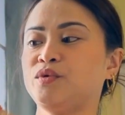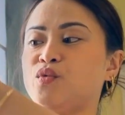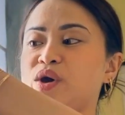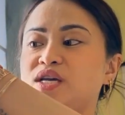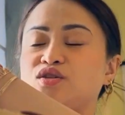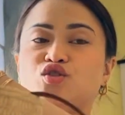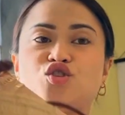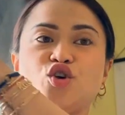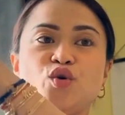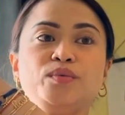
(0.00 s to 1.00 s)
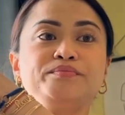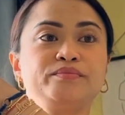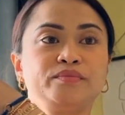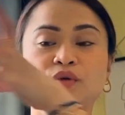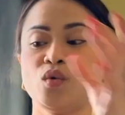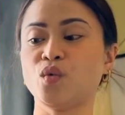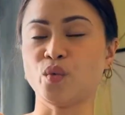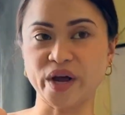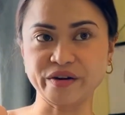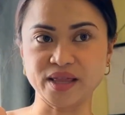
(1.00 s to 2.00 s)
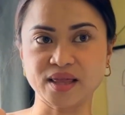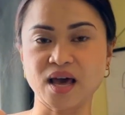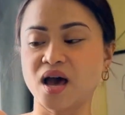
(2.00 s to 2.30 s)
ways to wear it.